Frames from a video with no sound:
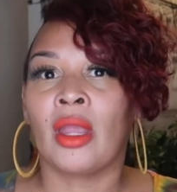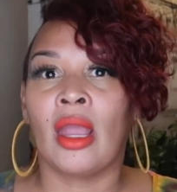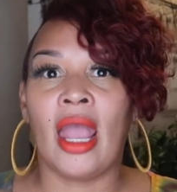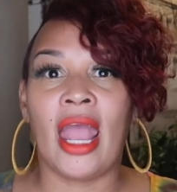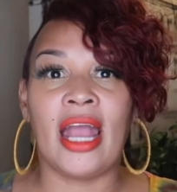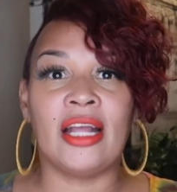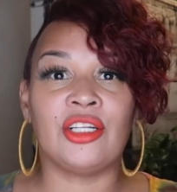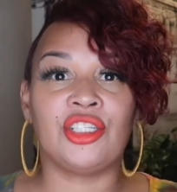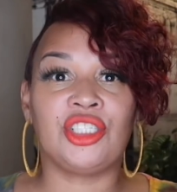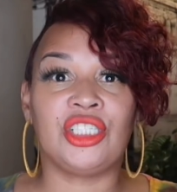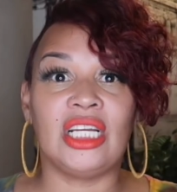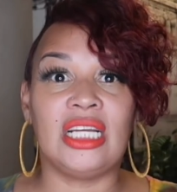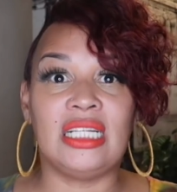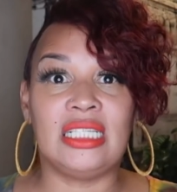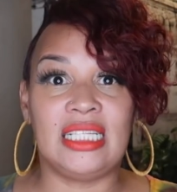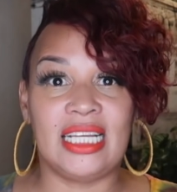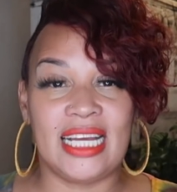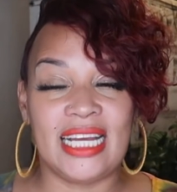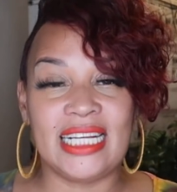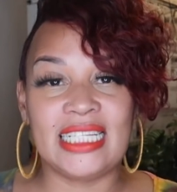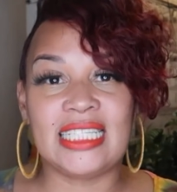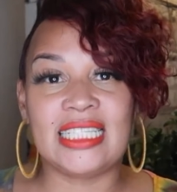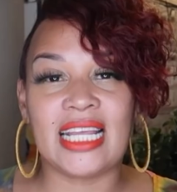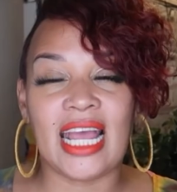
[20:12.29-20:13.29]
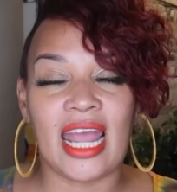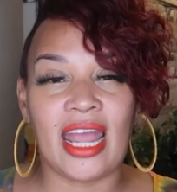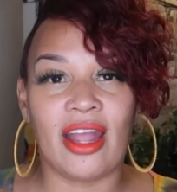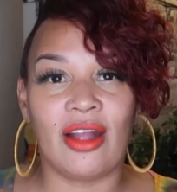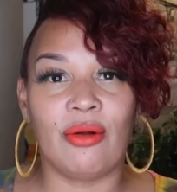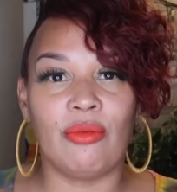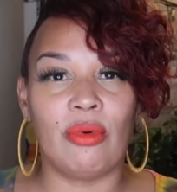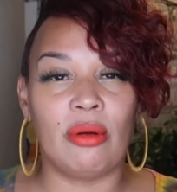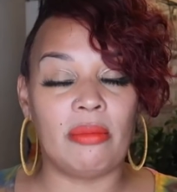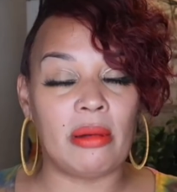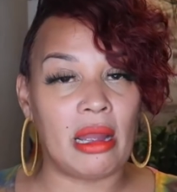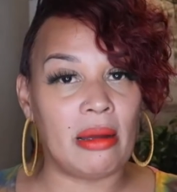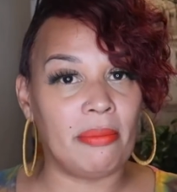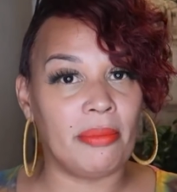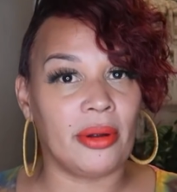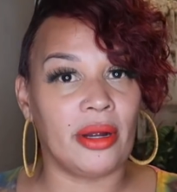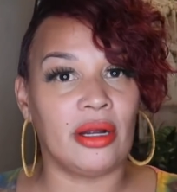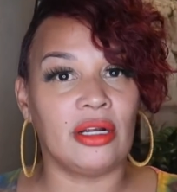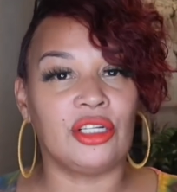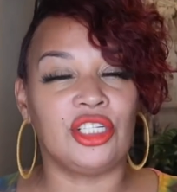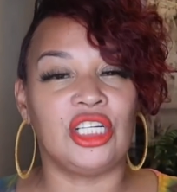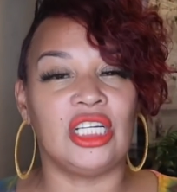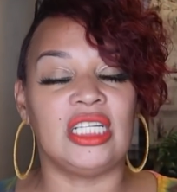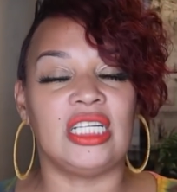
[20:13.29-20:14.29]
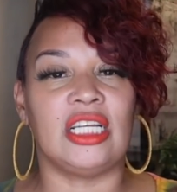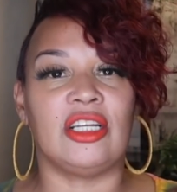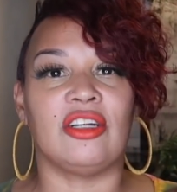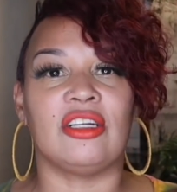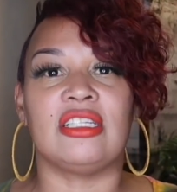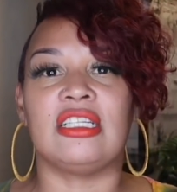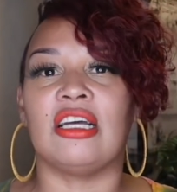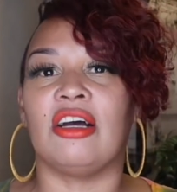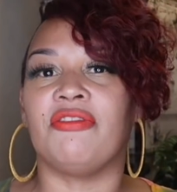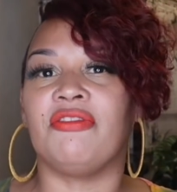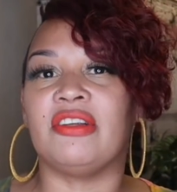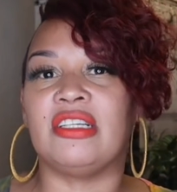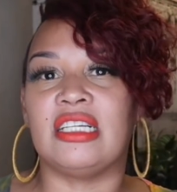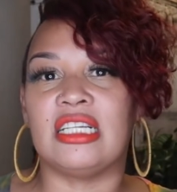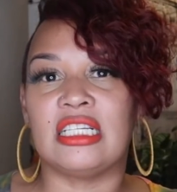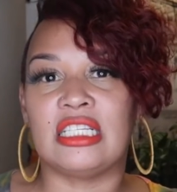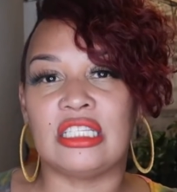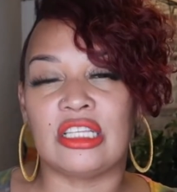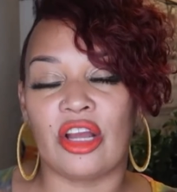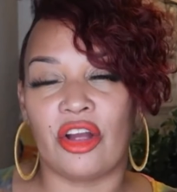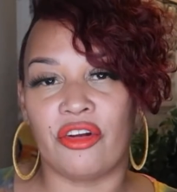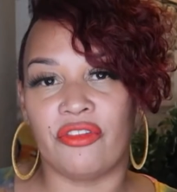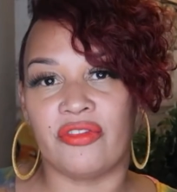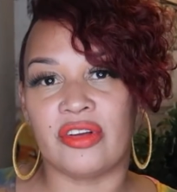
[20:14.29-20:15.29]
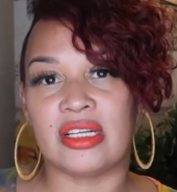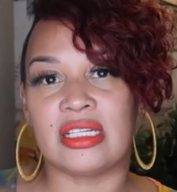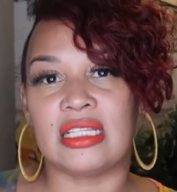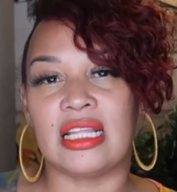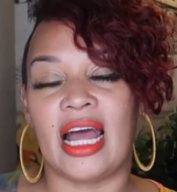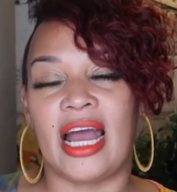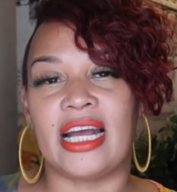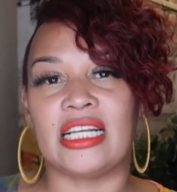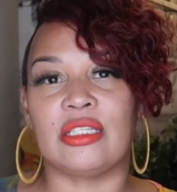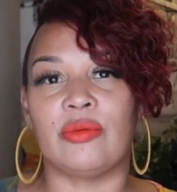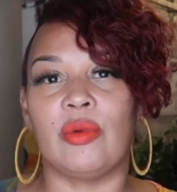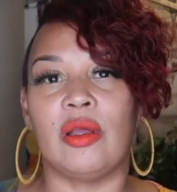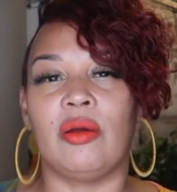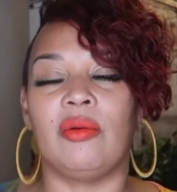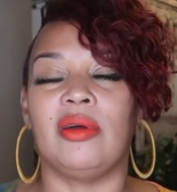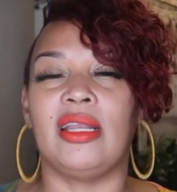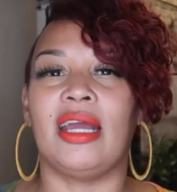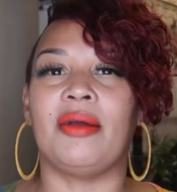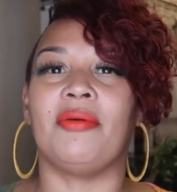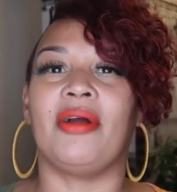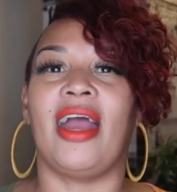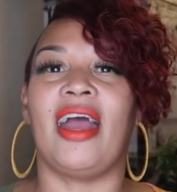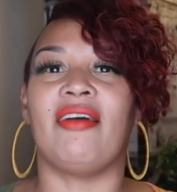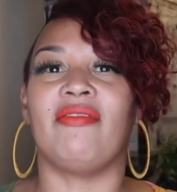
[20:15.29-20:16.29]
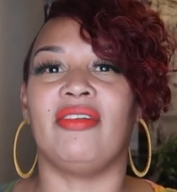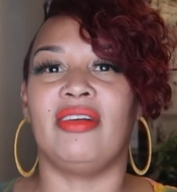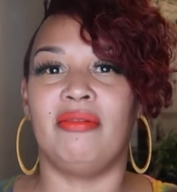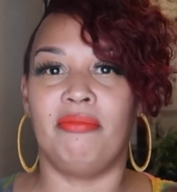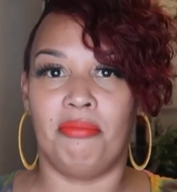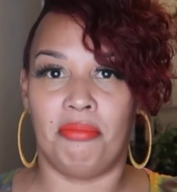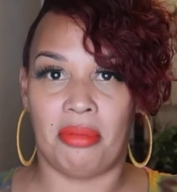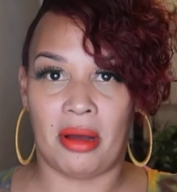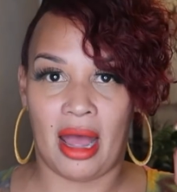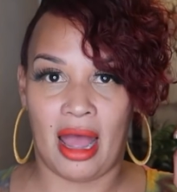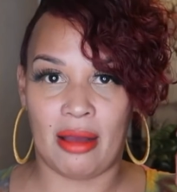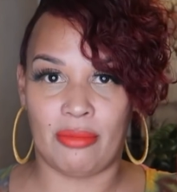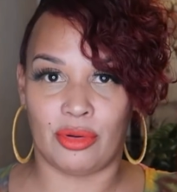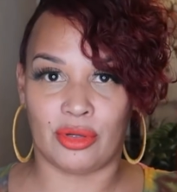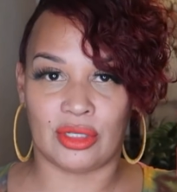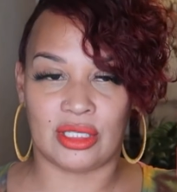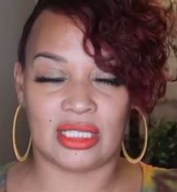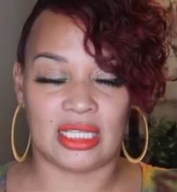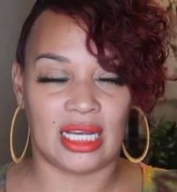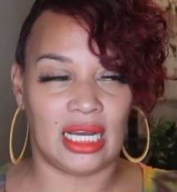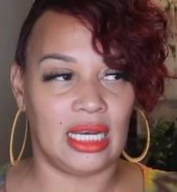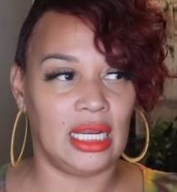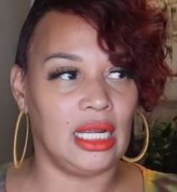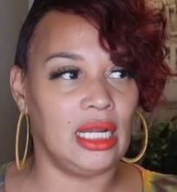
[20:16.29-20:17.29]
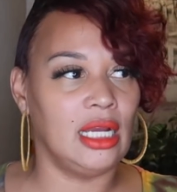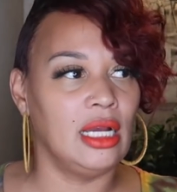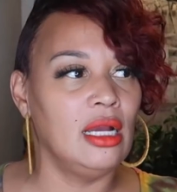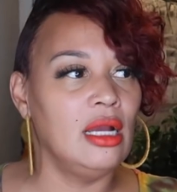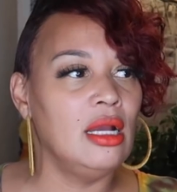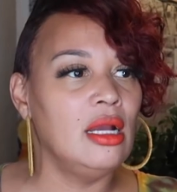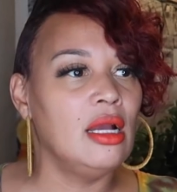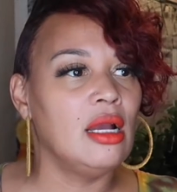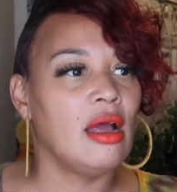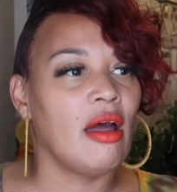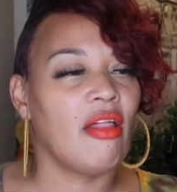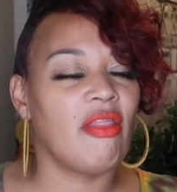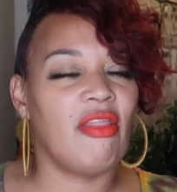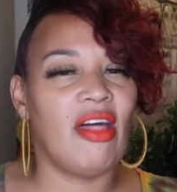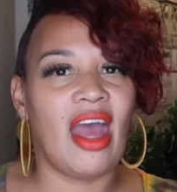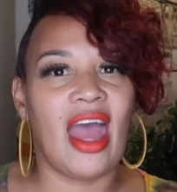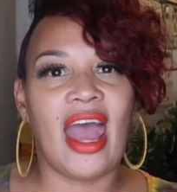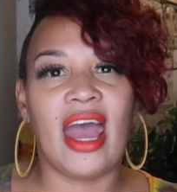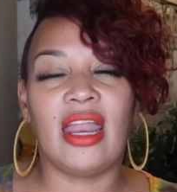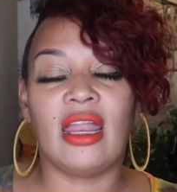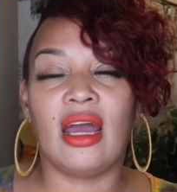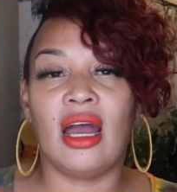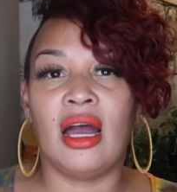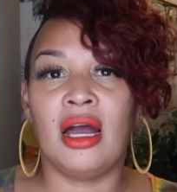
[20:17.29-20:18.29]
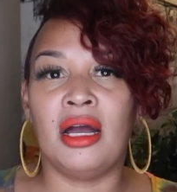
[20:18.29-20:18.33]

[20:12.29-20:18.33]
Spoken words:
And she did say, remember, she did herself a disservice last week when they were having Bible study, that,